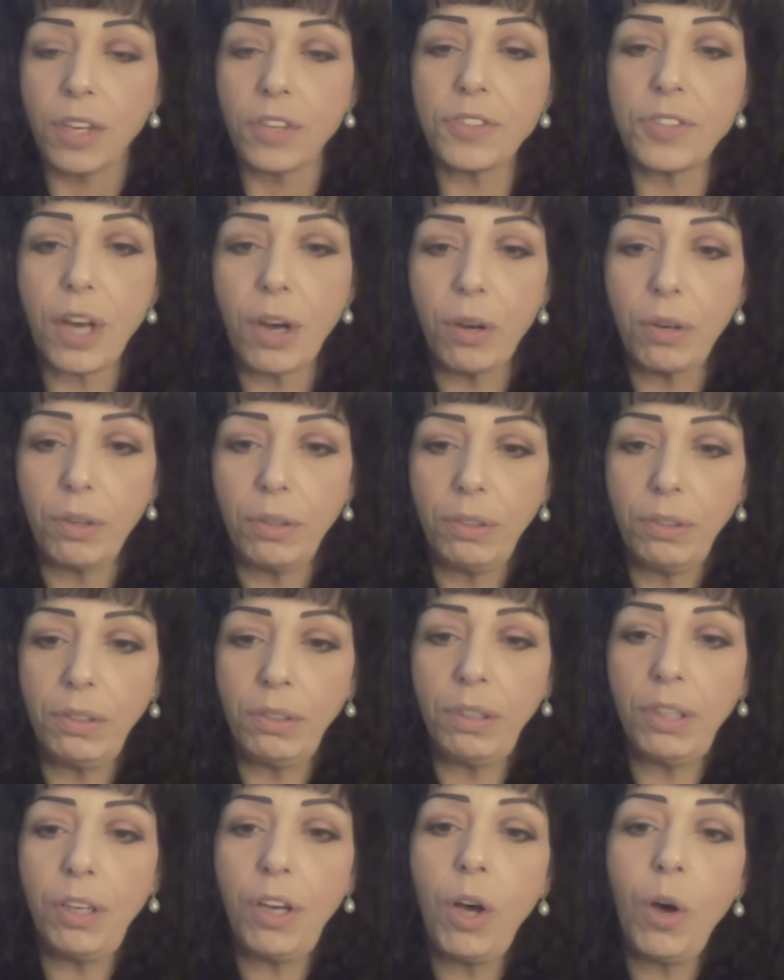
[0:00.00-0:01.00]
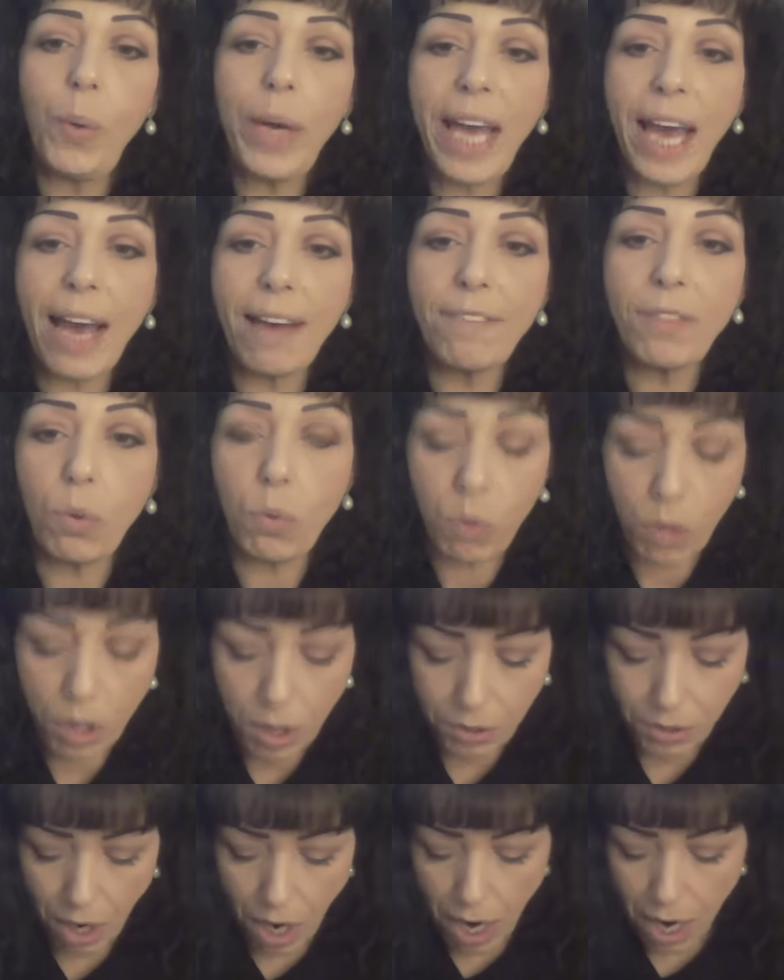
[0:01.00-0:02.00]
So we have the
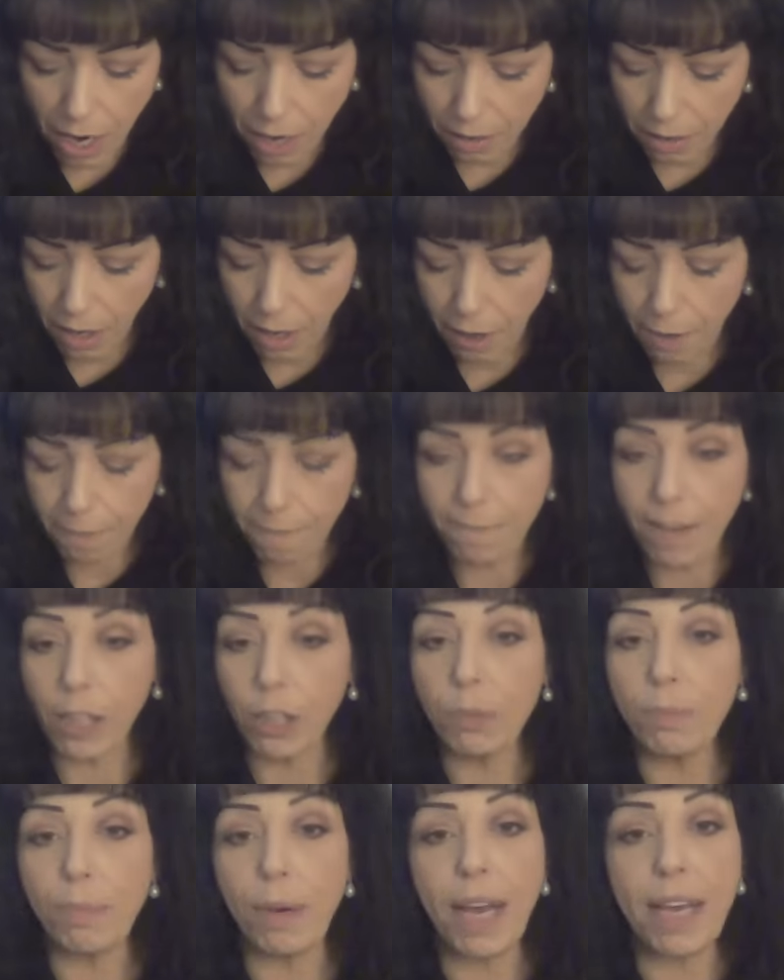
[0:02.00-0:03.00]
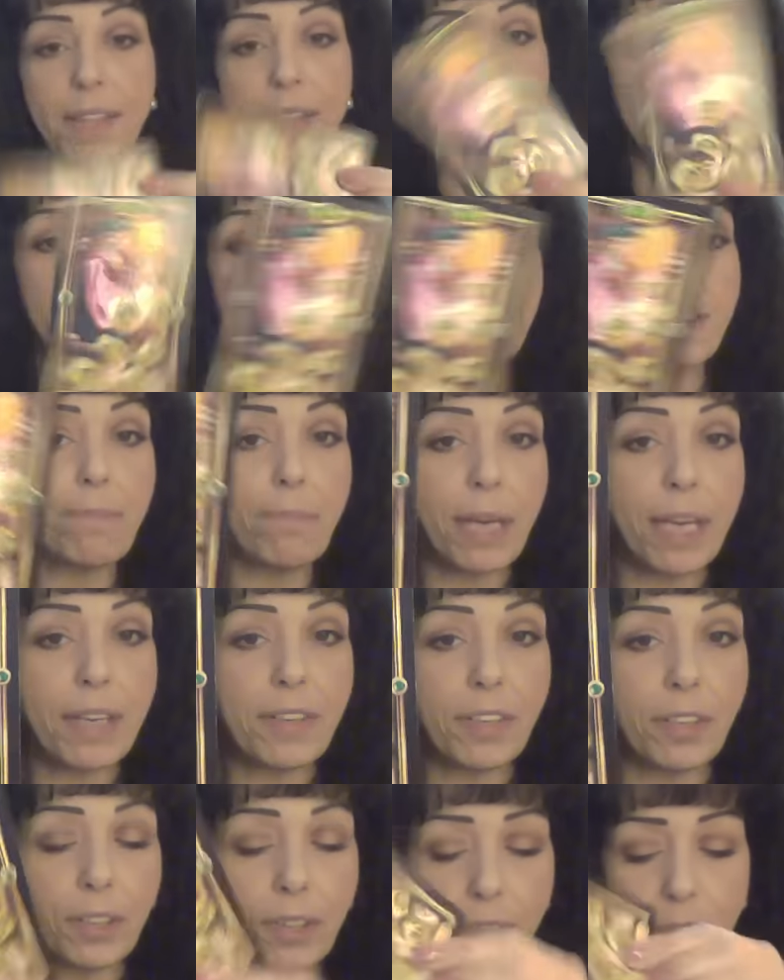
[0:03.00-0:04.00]
World card followed by the Six of
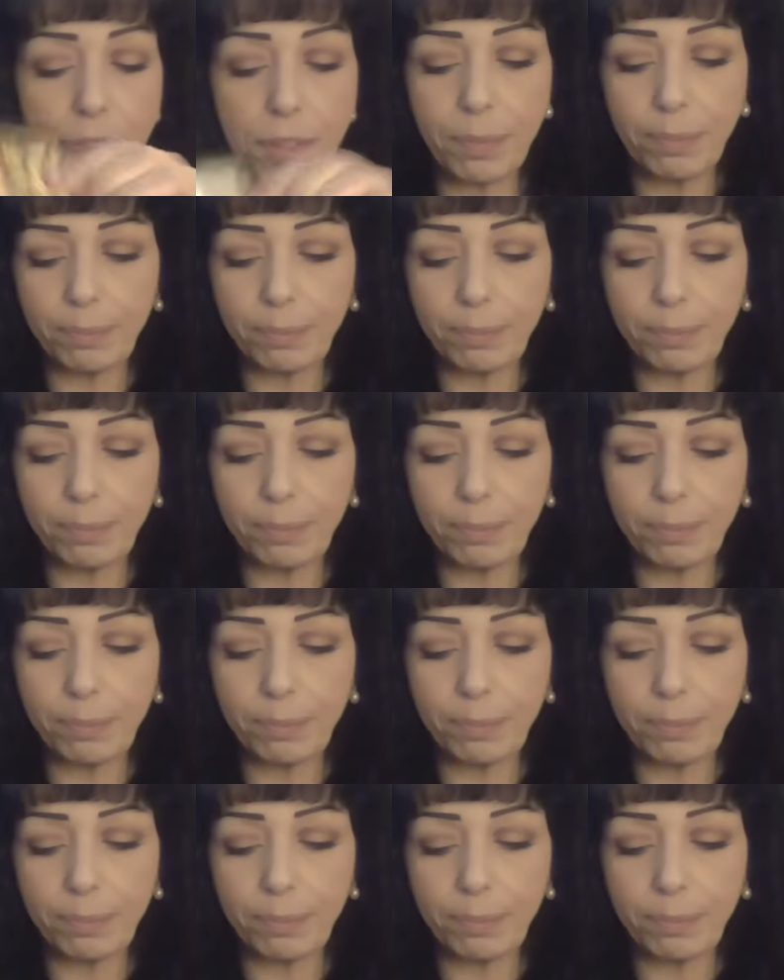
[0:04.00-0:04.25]
Pentacles.